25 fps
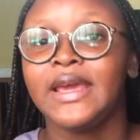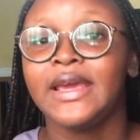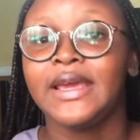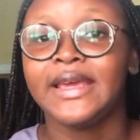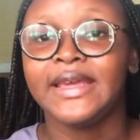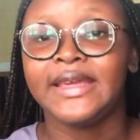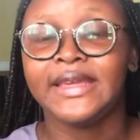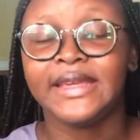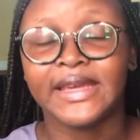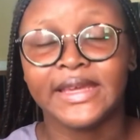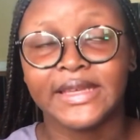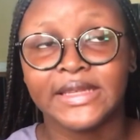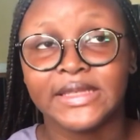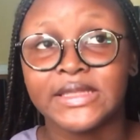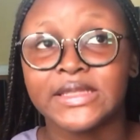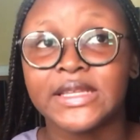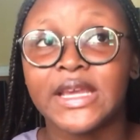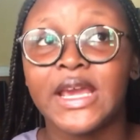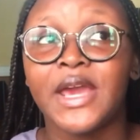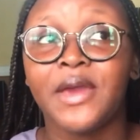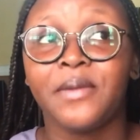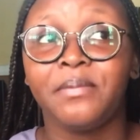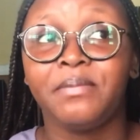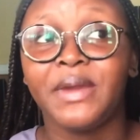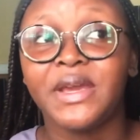Yes,
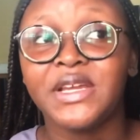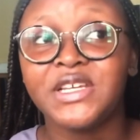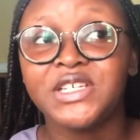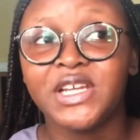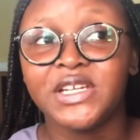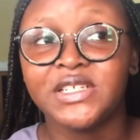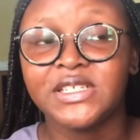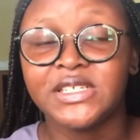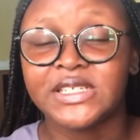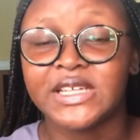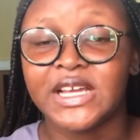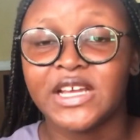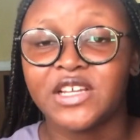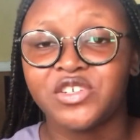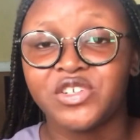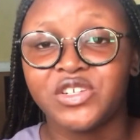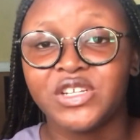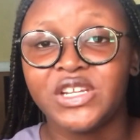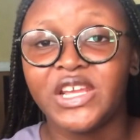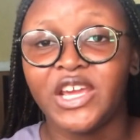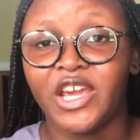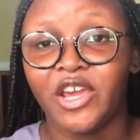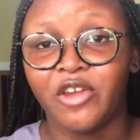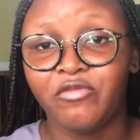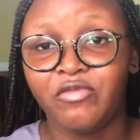patience is
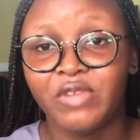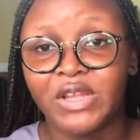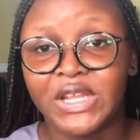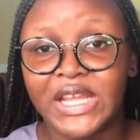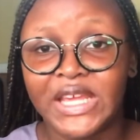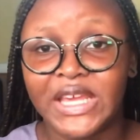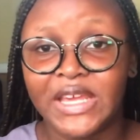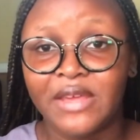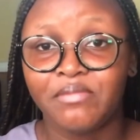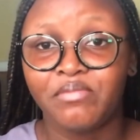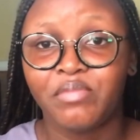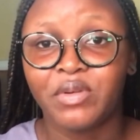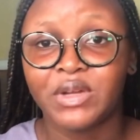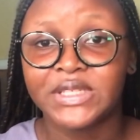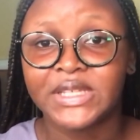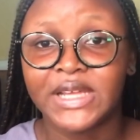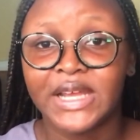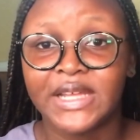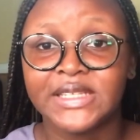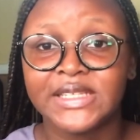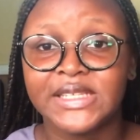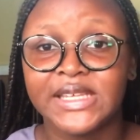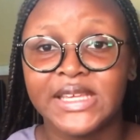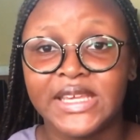actually a really important